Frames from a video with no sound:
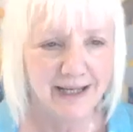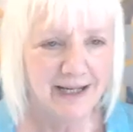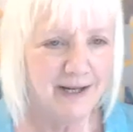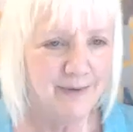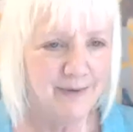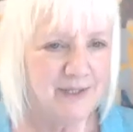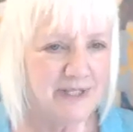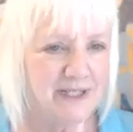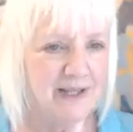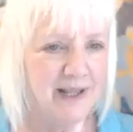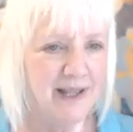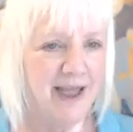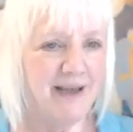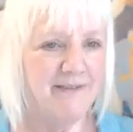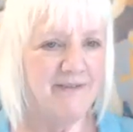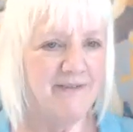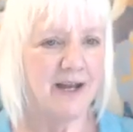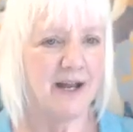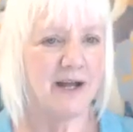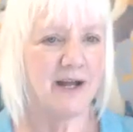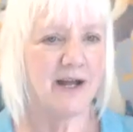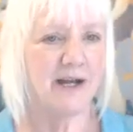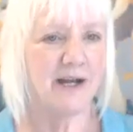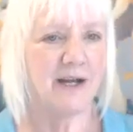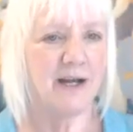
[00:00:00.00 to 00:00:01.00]
And I'm just
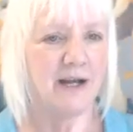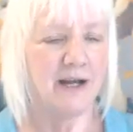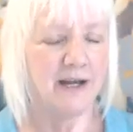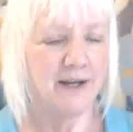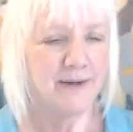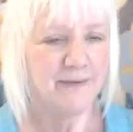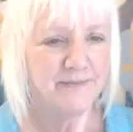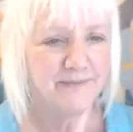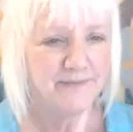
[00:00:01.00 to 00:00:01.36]
loving on her.